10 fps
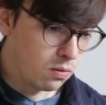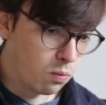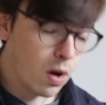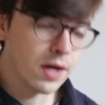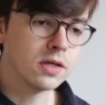
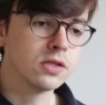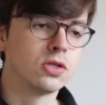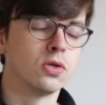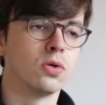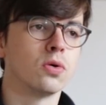One,
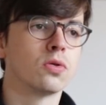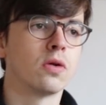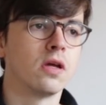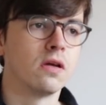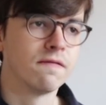two,
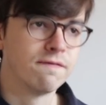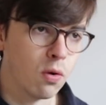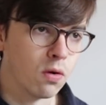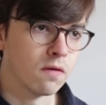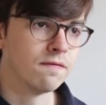three,
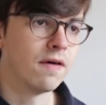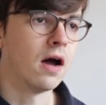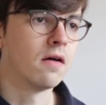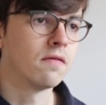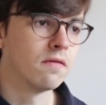4,
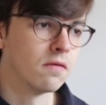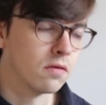5.